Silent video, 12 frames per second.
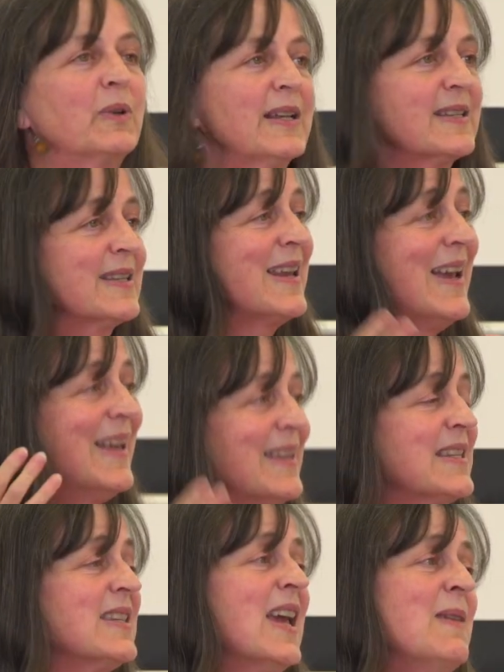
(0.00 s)
places,
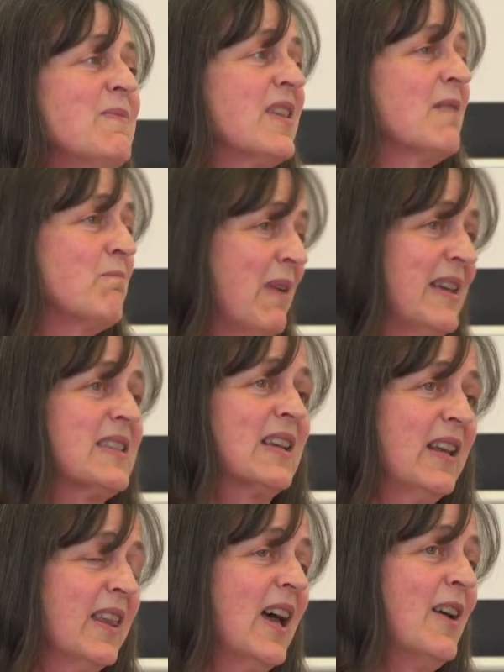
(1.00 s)
the same thing
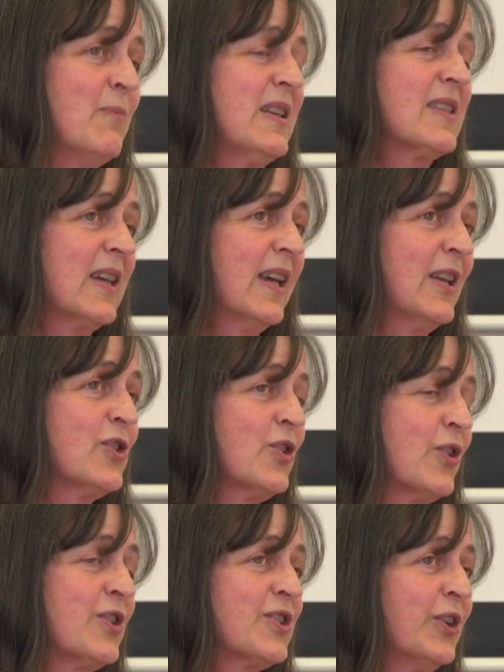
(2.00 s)
basically that I've been saying to
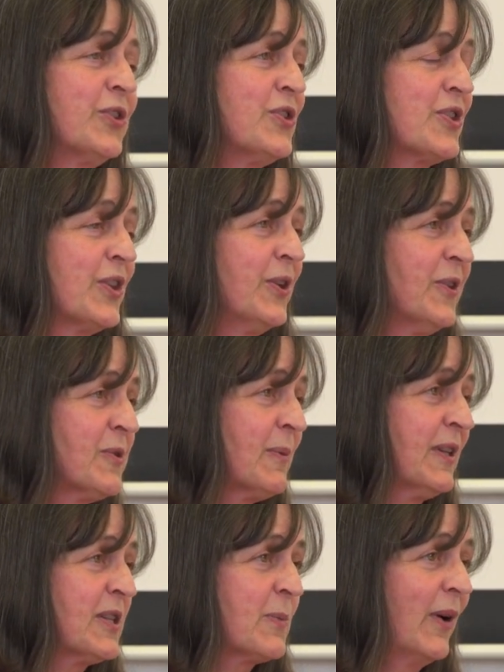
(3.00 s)
consultants in the
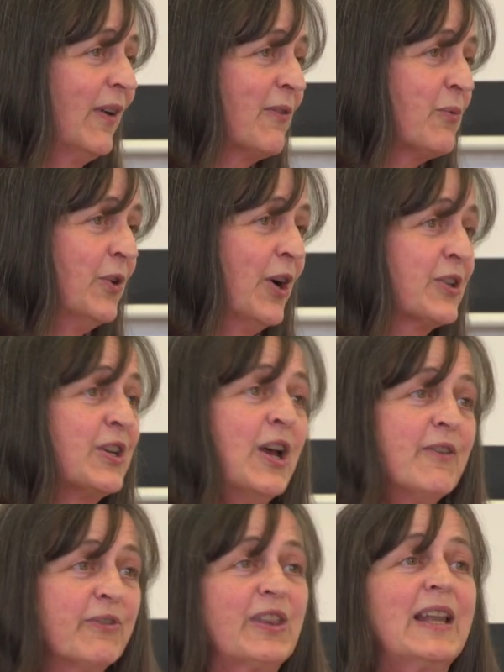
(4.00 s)
hospitals where I've worked
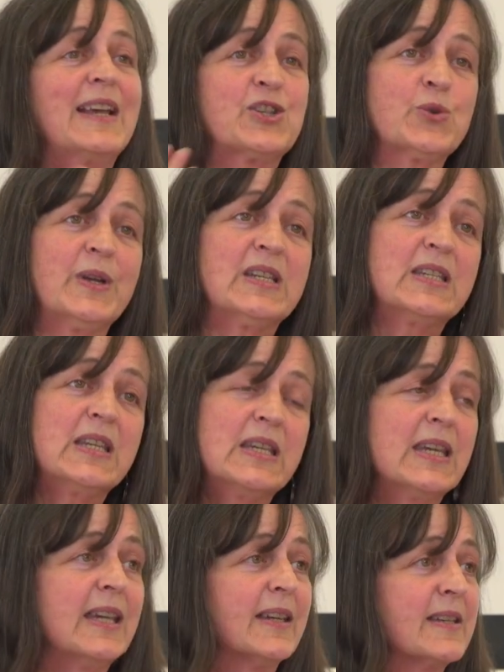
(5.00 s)
for the last 20
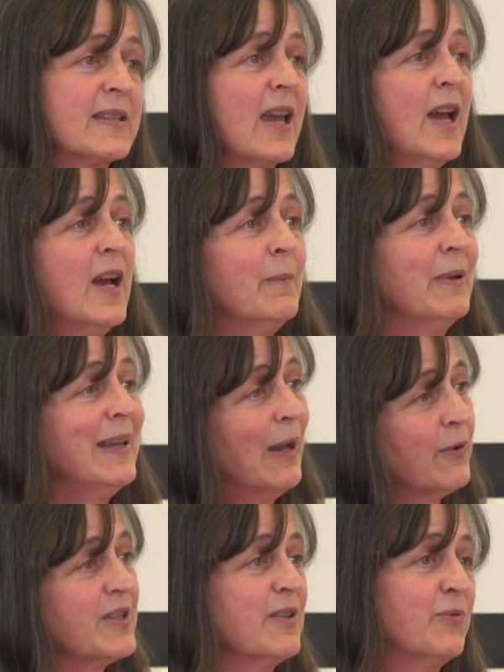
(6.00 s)
years, but
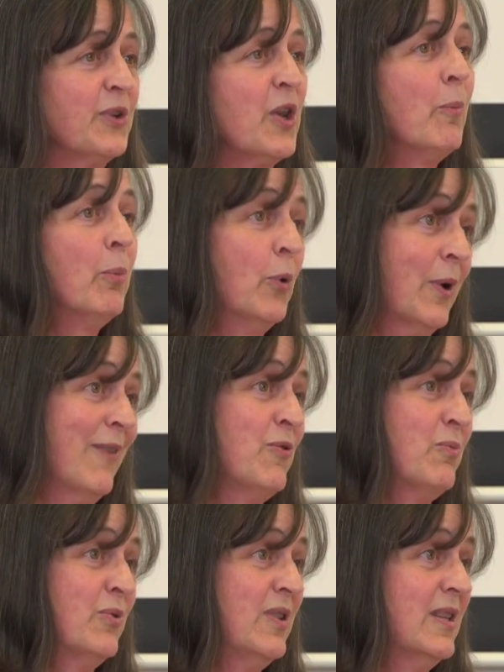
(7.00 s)
now because I've written a book,
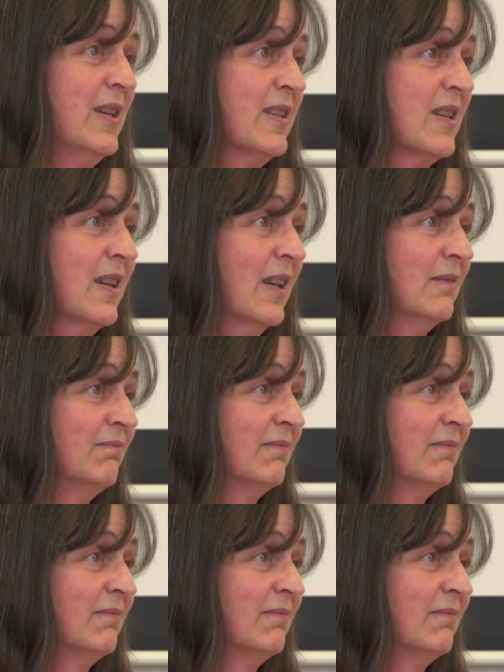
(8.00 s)
everybody's listening.